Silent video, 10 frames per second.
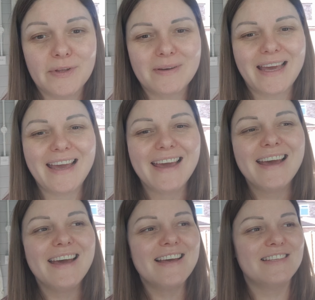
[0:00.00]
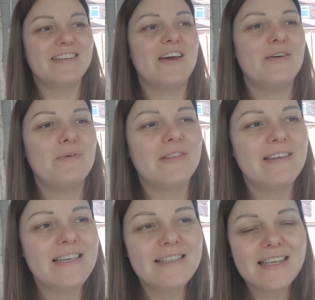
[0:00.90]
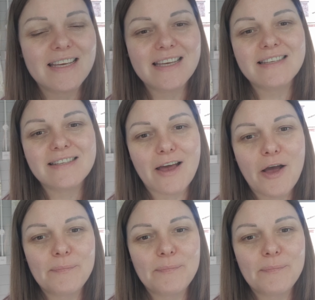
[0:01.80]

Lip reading: Okay, so this is